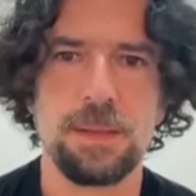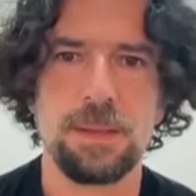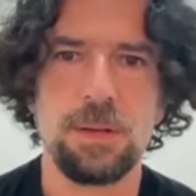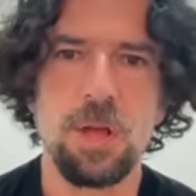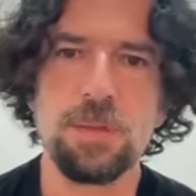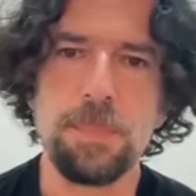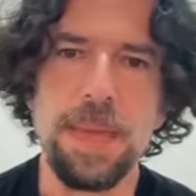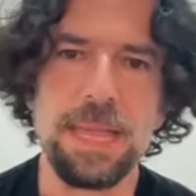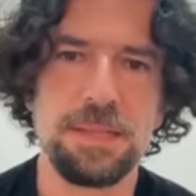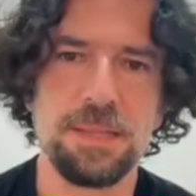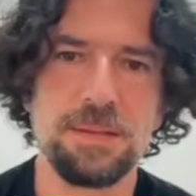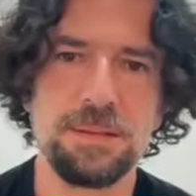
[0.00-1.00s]
Not
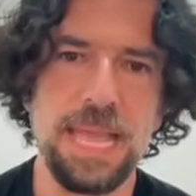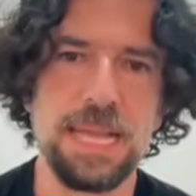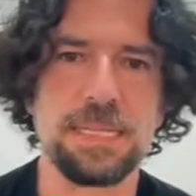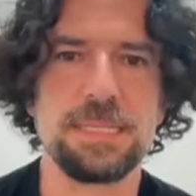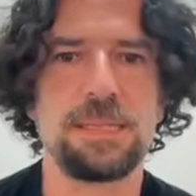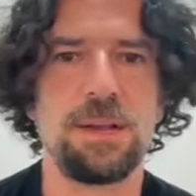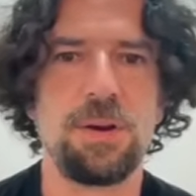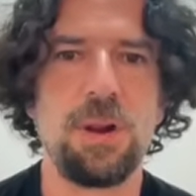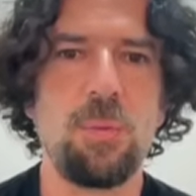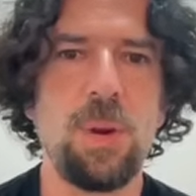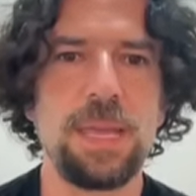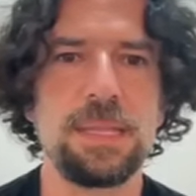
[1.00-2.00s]
bad, thanks.
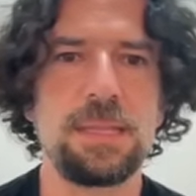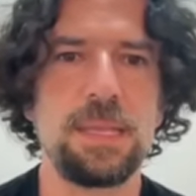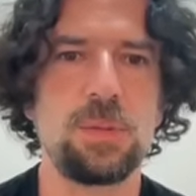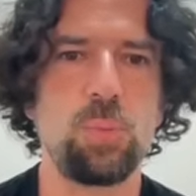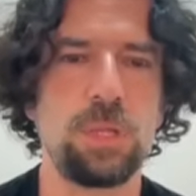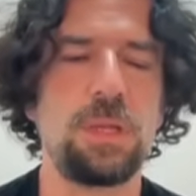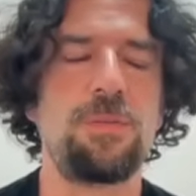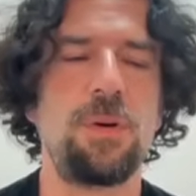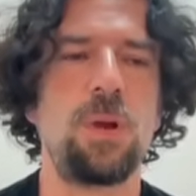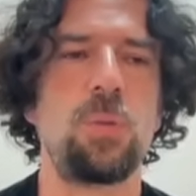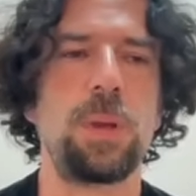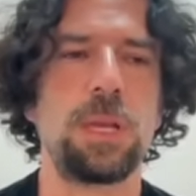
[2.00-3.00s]
Rewrite it with the
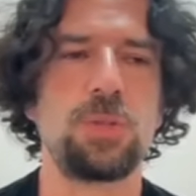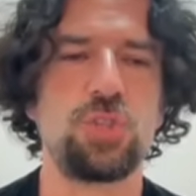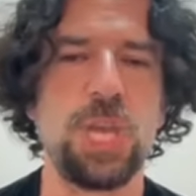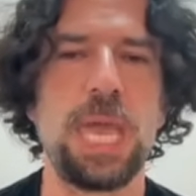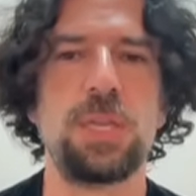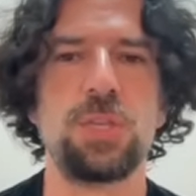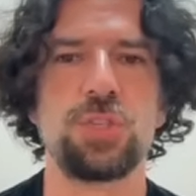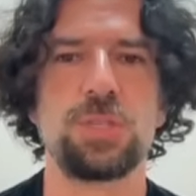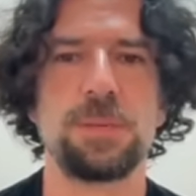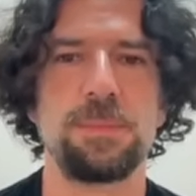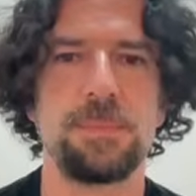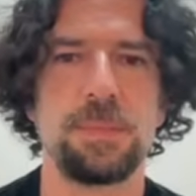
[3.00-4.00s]
following
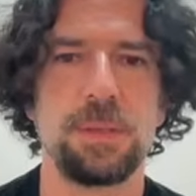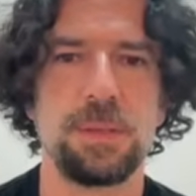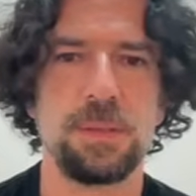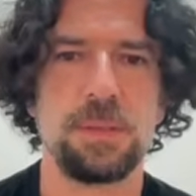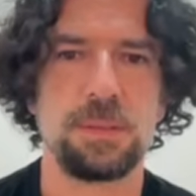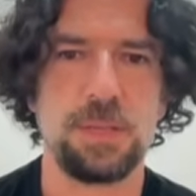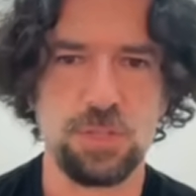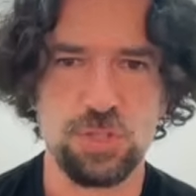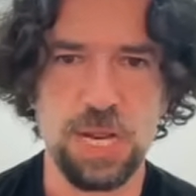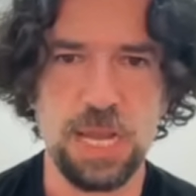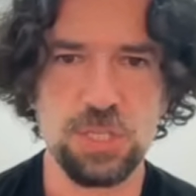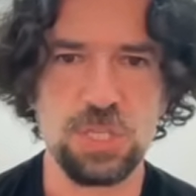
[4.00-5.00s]
changes. The
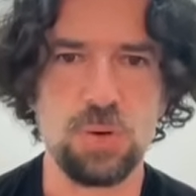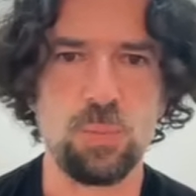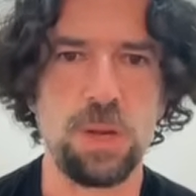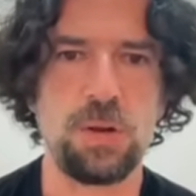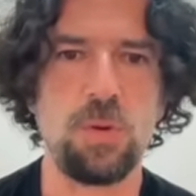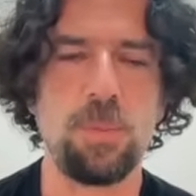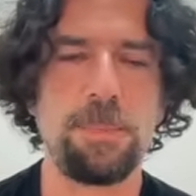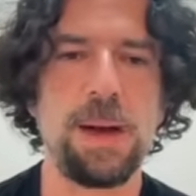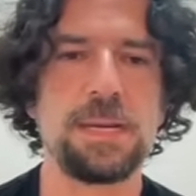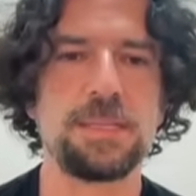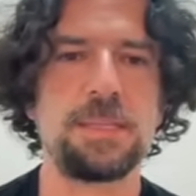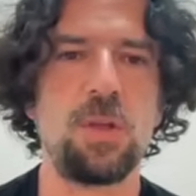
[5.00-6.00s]
structure where you
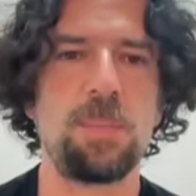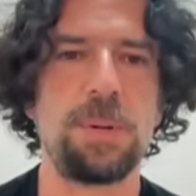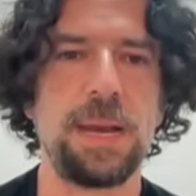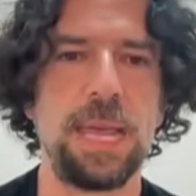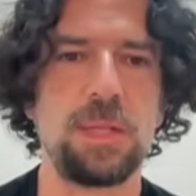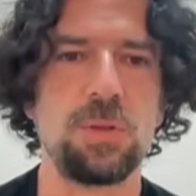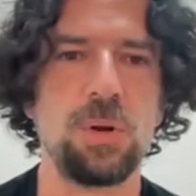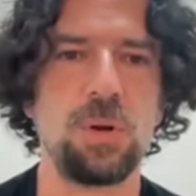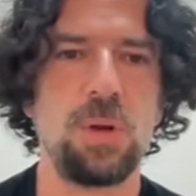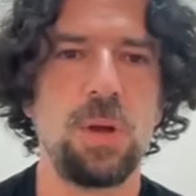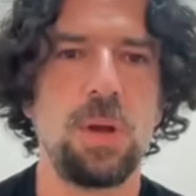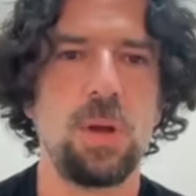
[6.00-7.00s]
parse the operator
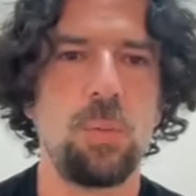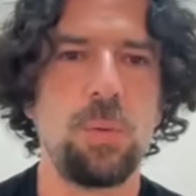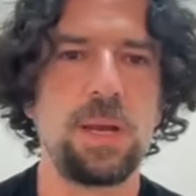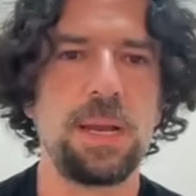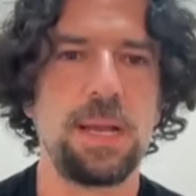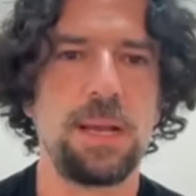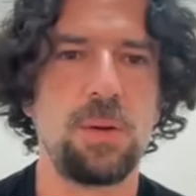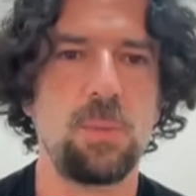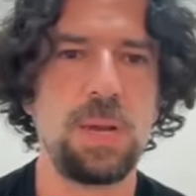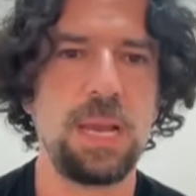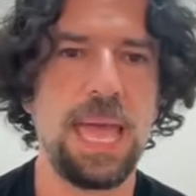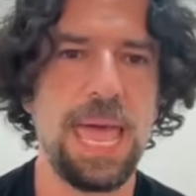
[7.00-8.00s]

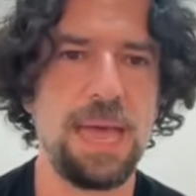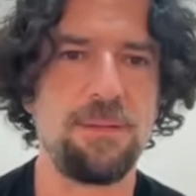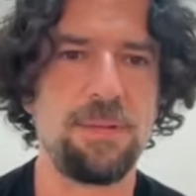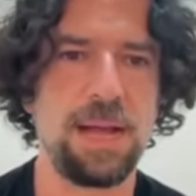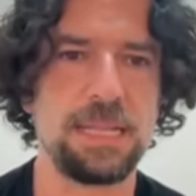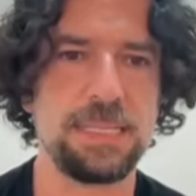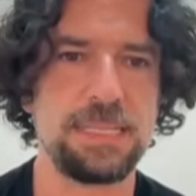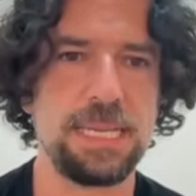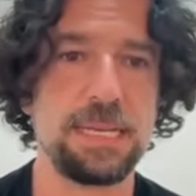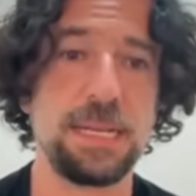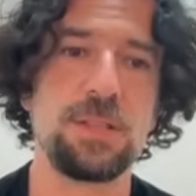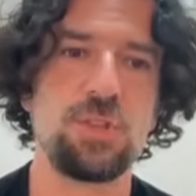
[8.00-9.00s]
will have
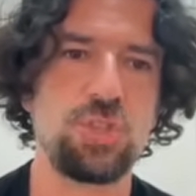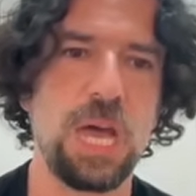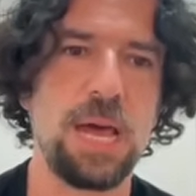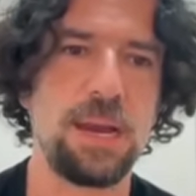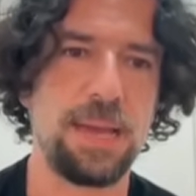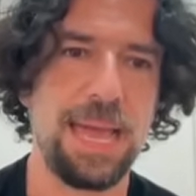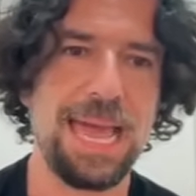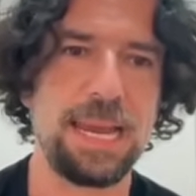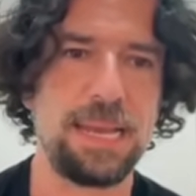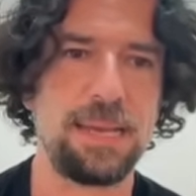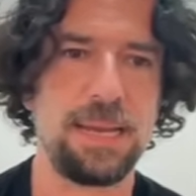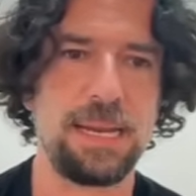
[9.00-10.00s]
unsigned char L
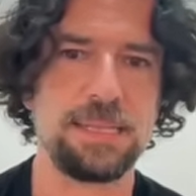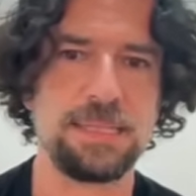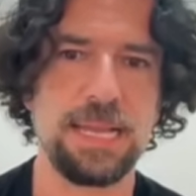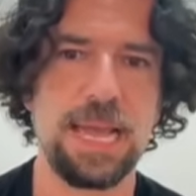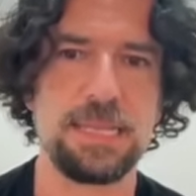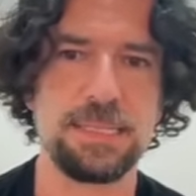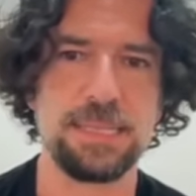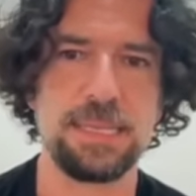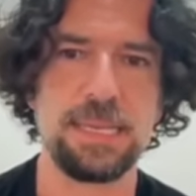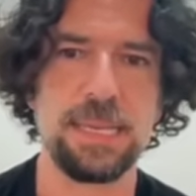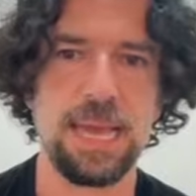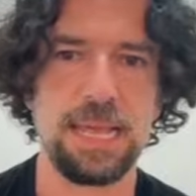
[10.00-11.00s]
and size
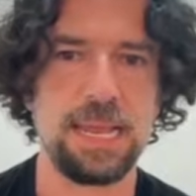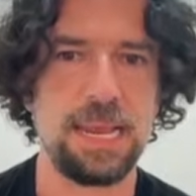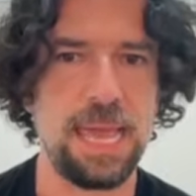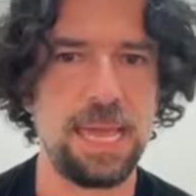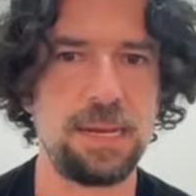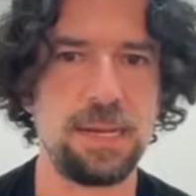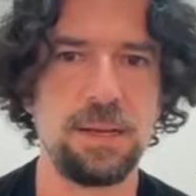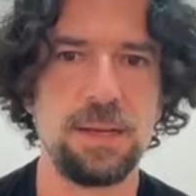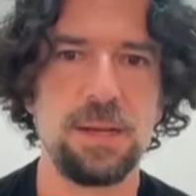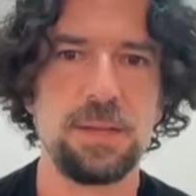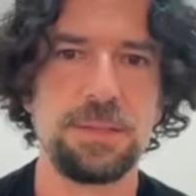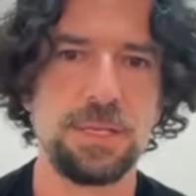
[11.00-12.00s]
T LLN.
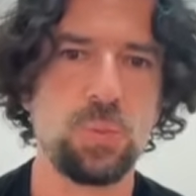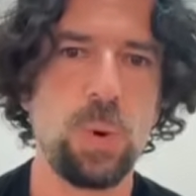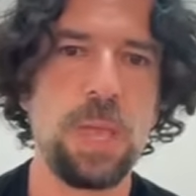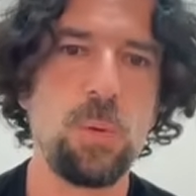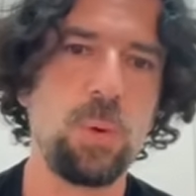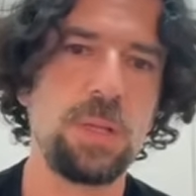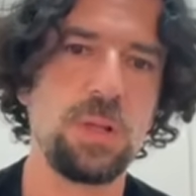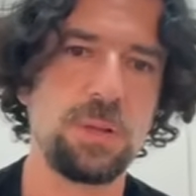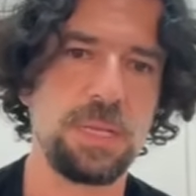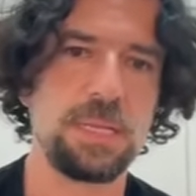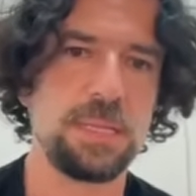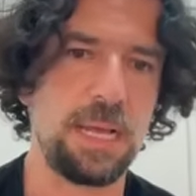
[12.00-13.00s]
This way we don't
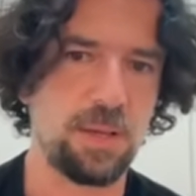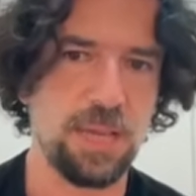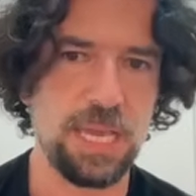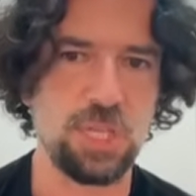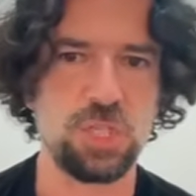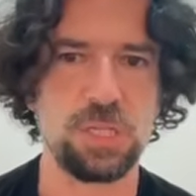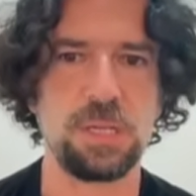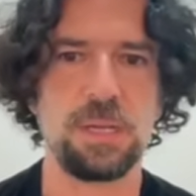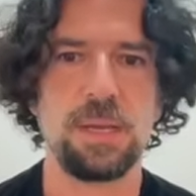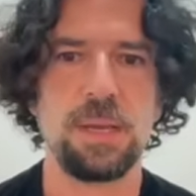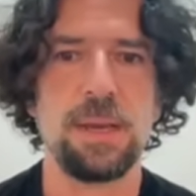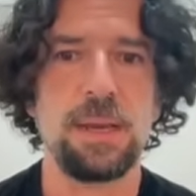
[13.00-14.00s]
need allocation.
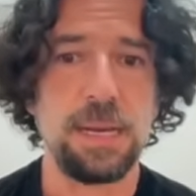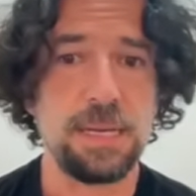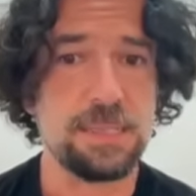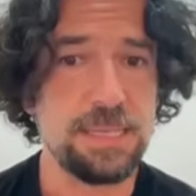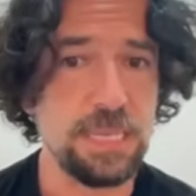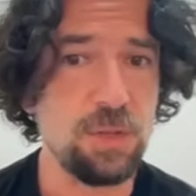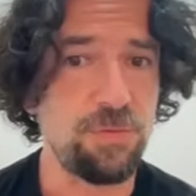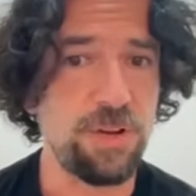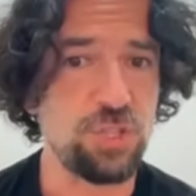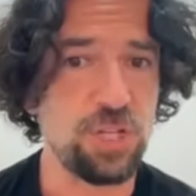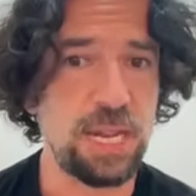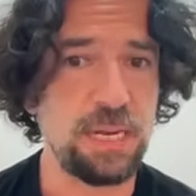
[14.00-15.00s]
Instead of a
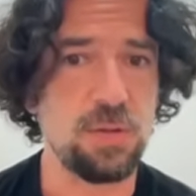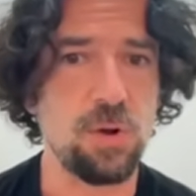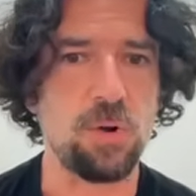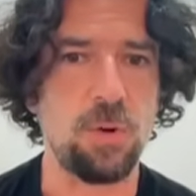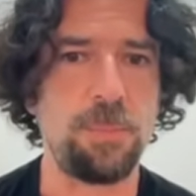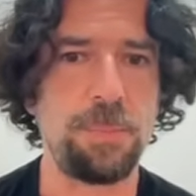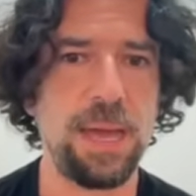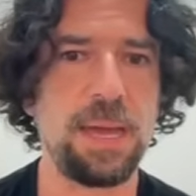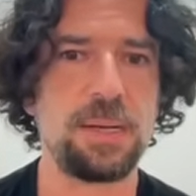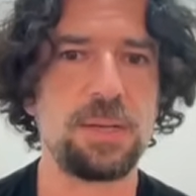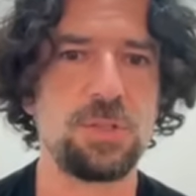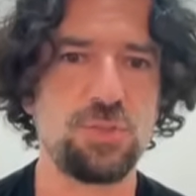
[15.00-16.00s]
generic
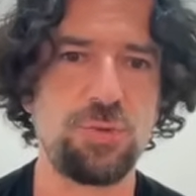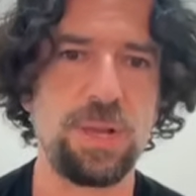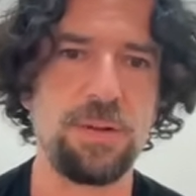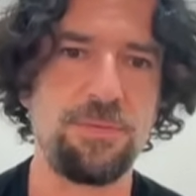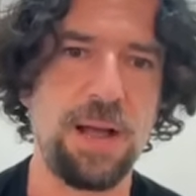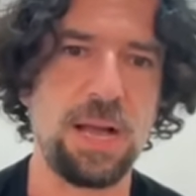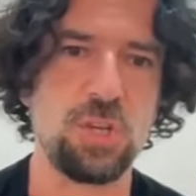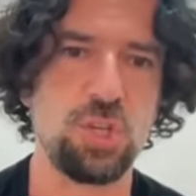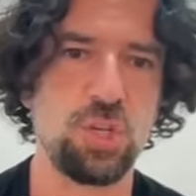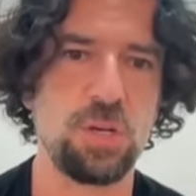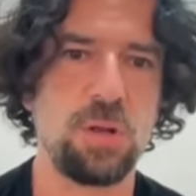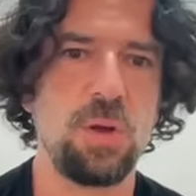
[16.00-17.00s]
compare string
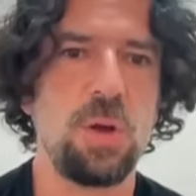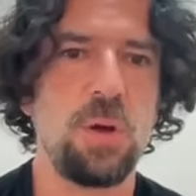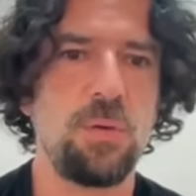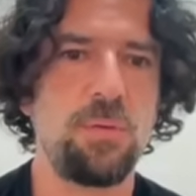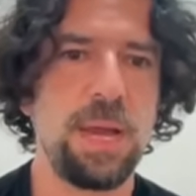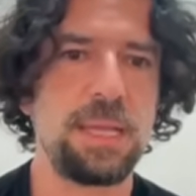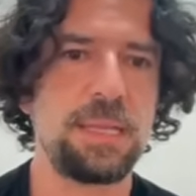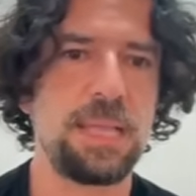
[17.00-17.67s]
function, write